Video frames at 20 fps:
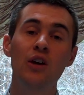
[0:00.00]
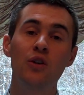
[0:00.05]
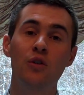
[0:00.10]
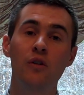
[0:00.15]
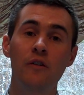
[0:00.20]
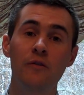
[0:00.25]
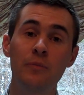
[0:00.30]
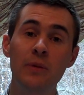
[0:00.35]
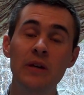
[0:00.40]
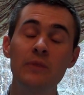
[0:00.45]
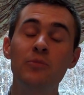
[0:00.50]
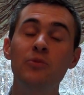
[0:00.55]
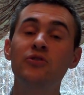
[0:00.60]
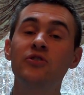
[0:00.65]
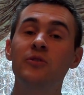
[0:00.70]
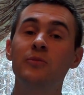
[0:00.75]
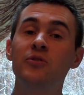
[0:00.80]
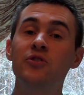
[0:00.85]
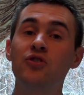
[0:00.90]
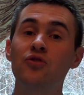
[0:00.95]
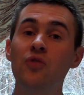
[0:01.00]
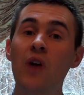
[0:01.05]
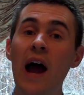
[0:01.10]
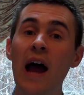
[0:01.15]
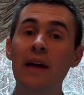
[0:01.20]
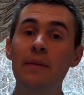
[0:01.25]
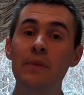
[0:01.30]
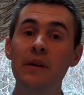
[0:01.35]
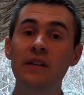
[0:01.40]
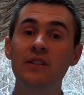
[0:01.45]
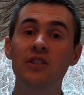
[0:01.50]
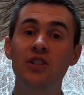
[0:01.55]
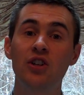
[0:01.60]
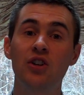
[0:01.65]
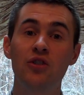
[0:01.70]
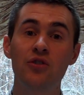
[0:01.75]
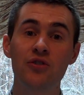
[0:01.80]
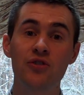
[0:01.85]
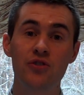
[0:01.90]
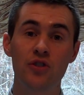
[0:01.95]
you have people subscribing to
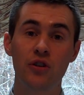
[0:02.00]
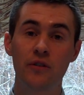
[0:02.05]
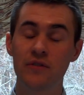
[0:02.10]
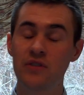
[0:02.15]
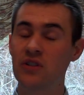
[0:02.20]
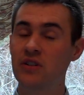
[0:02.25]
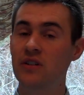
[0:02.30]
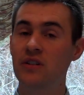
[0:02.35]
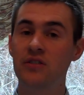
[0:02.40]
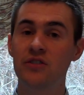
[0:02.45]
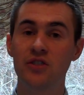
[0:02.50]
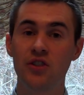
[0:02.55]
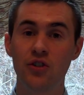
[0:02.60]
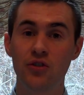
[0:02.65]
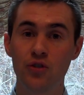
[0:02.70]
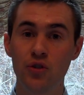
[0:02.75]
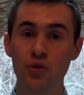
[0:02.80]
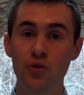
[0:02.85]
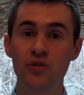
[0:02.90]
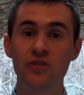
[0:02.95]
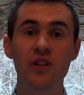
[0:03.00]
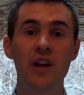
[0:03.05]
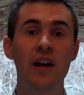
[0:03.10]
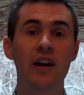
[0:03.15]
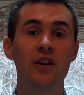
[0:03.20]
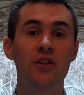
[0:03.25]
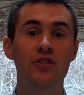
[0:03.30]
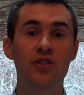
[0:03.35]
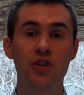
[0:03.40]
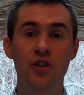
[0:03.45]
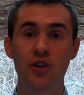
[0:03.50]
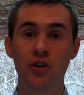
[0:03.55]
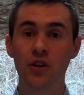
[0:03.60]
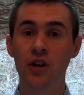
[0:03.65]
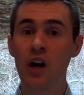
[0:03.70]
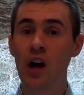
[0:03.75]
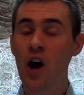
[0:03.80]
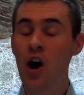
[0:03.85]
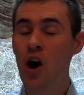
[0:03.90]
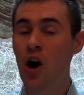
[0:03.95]
your services, to your newsletter, to your
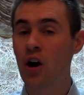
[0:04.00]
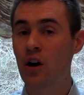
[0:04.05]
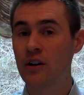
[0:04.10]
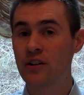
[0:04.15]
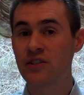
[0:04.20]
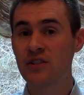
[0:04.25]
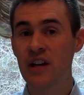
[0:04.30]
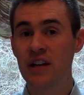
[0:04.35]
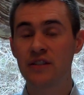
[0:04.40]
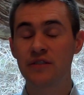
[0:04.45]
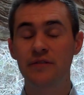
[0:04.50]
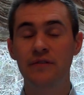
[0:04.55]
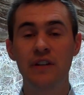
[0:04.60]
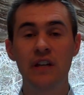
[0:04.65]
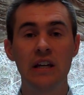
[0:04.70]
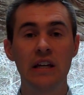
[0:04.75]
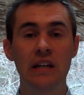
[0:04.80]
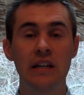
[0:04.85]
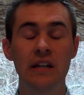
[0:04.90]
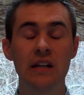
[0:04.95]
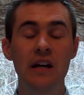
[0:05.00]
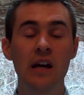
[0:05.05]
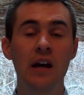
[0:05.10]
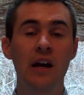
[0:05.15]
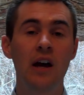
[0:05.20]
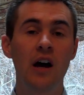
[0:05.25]
RSS feed.